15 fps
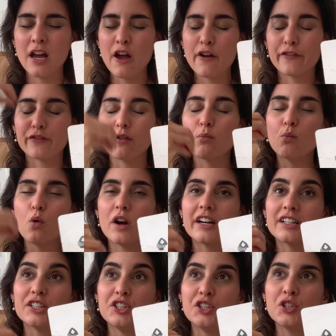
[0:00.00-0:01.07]
from where
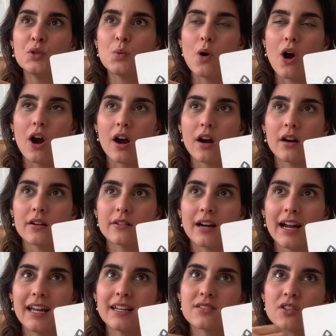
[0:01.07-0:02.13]
you are,
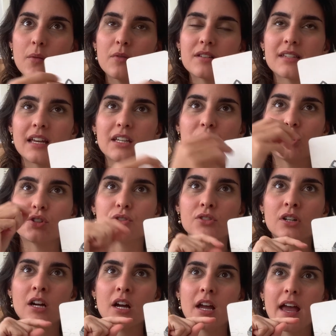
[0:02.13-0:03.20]
right? It's almost like
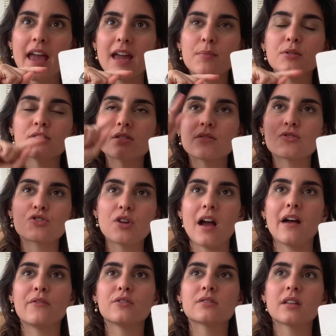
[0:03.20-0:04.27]
you're able to
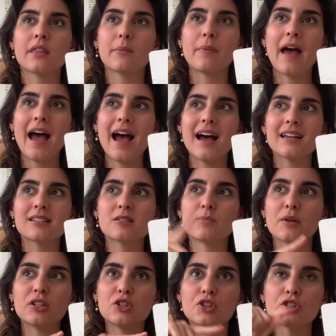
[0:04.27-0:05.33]
travel to the past,
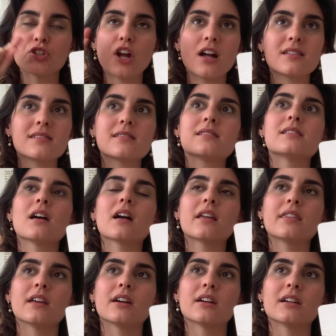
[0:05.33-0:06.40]
but you're not stuck
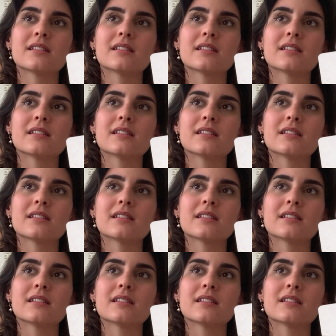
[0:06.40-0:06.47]
there.